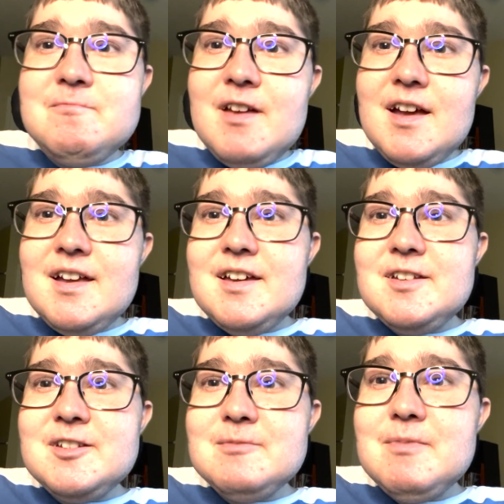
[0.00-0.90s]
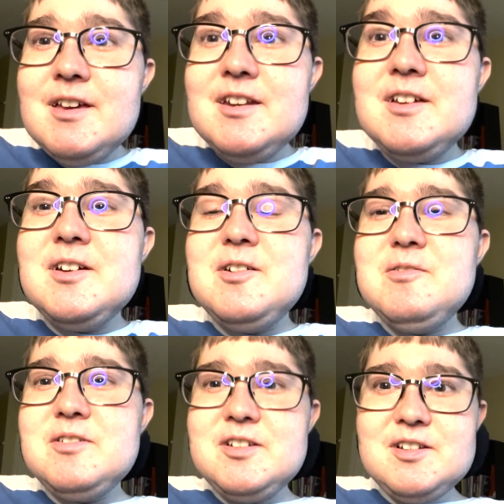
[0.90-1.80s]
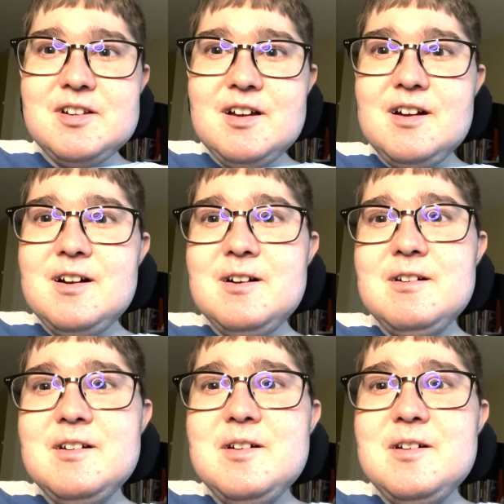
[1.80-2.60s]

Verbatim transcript: yeah, and, um, head coach, uh,